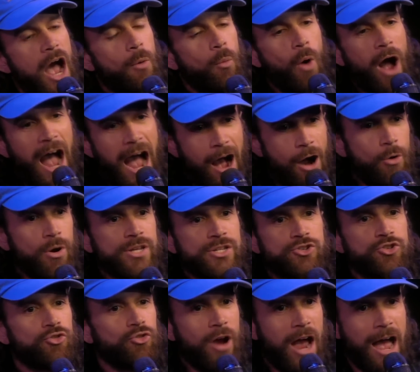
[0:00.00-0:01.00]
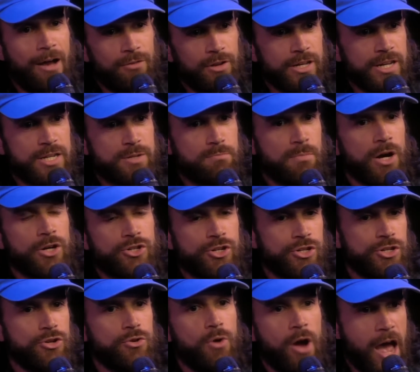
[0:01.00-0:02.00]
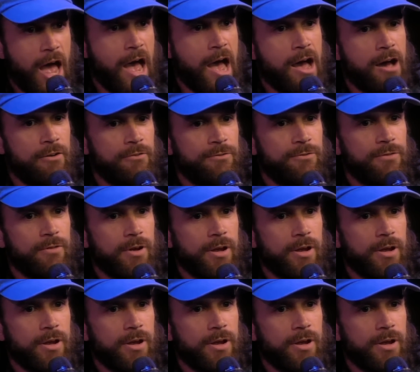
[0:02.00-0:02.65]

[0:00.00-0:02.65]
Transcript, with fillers: how has traveling as much as you have